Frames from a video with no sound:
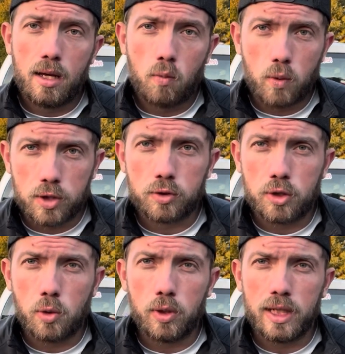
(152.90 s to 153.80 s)
when you're
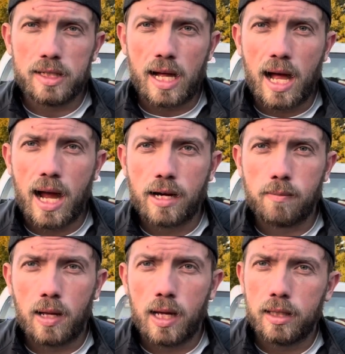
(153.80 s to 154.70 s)
going into higher
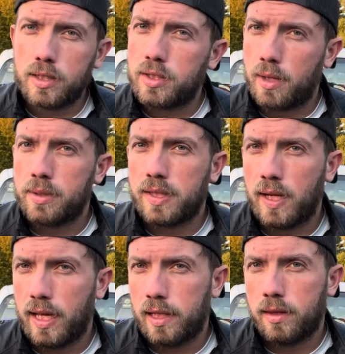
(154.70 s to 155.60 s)
mileage, I would
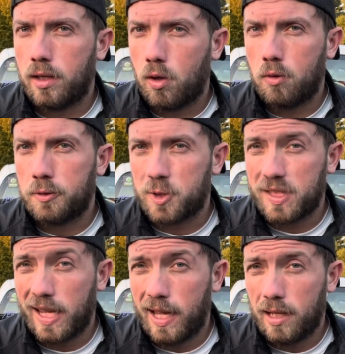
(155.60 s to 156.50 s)
say anything over
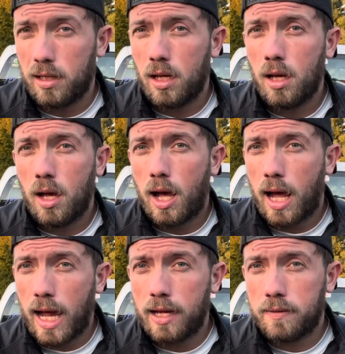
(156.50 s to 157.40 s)
10,
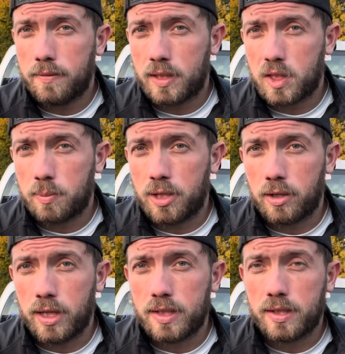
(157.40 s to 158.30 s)
I have
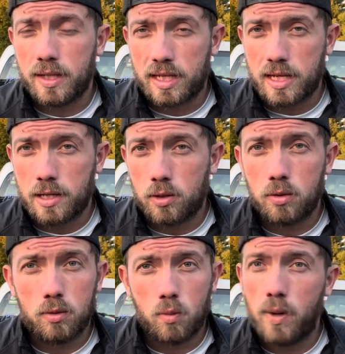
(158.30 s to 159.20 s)
experienced the
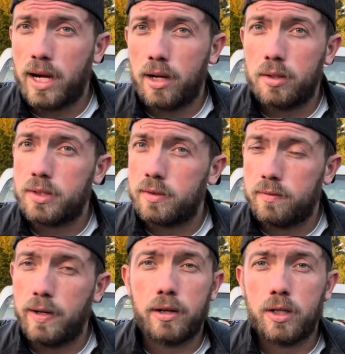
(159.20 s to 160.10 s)
heel wears
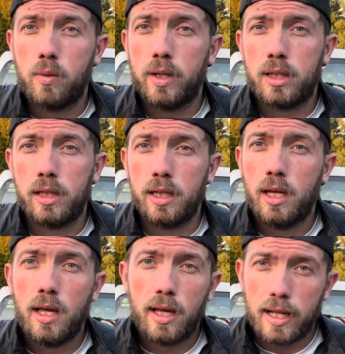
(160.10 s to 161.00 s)
very quickly,
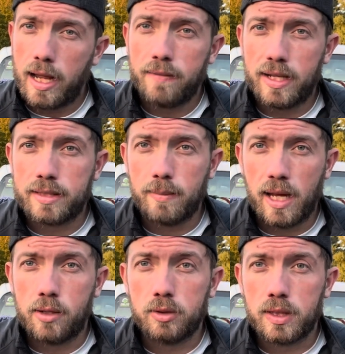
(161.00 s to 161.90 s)
and I've had some
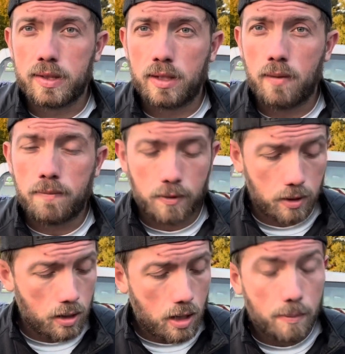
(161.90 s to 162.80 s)
ankle
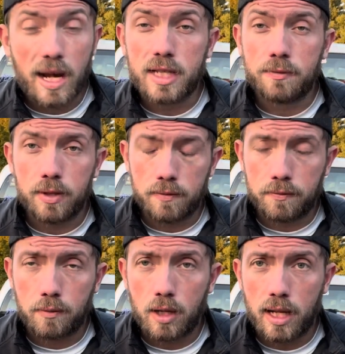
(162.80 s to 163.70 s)
discomfort. But as for the
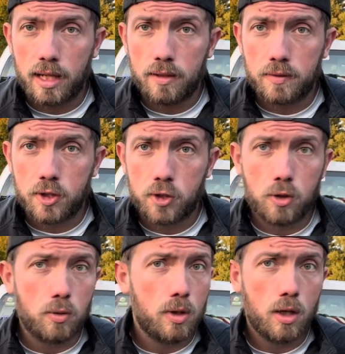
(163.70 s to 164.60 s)
front end of the
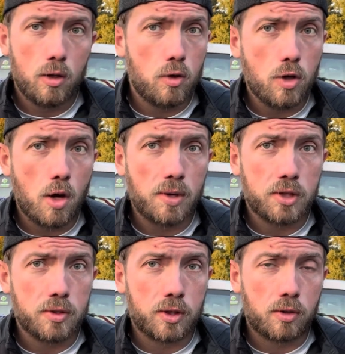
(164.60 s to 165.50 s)
shoe, no
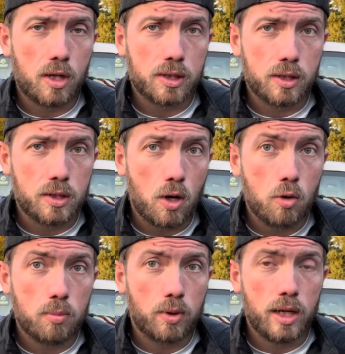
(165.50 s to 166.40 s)
issues across the
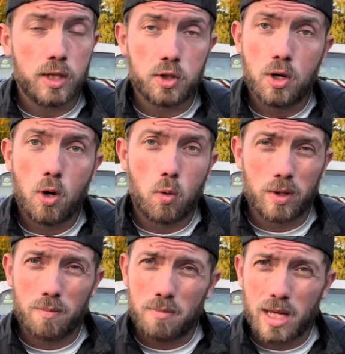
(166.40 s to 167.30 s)
toe bridge or
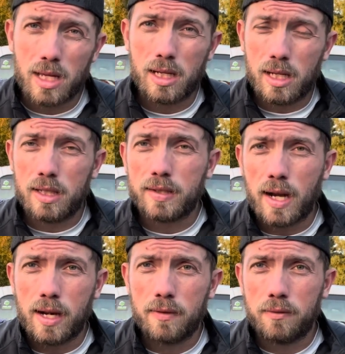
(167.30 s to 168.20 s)
the mid
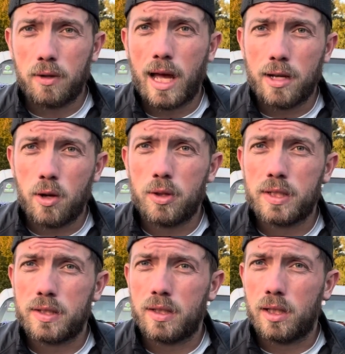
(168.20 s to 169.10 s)
inside of the foot. I know
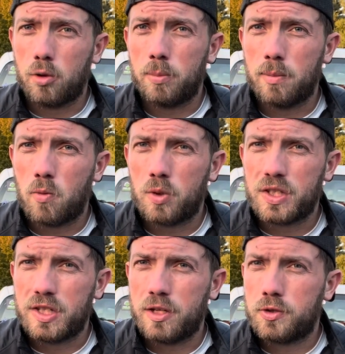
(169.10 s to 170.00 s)
this is a little bit more
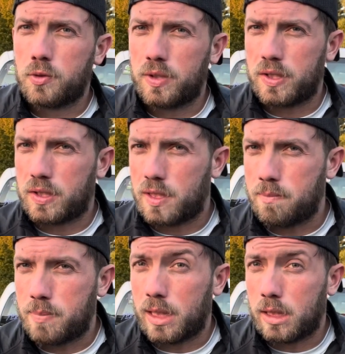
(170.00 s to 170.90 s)
steered towards a
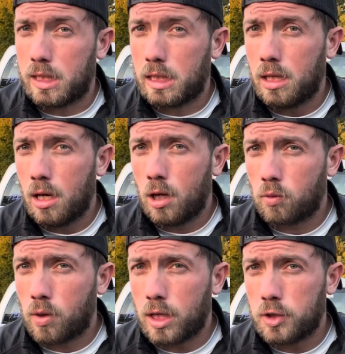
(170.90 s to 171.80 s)
stability
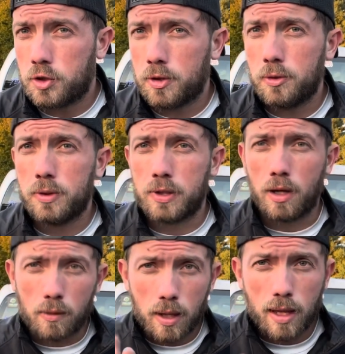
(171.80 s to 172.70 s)
running shoe,
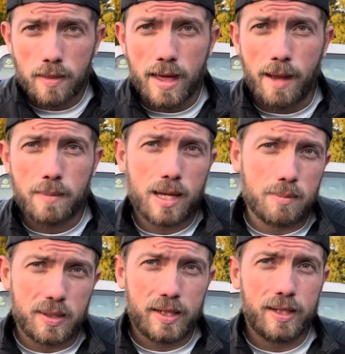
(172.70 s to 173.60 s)
so that may
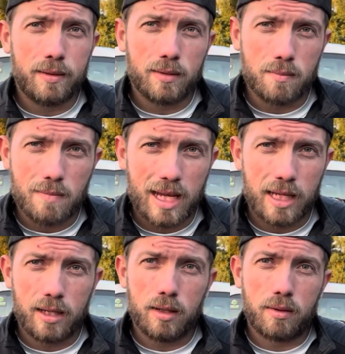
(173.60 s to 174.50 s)
be the
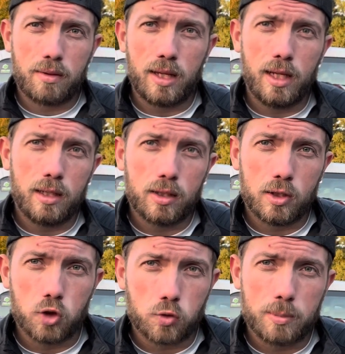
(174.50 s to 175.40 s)
main thing
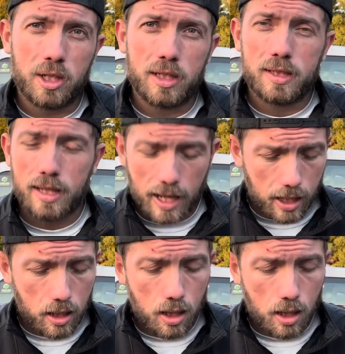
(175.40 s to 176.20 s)
contributing to that.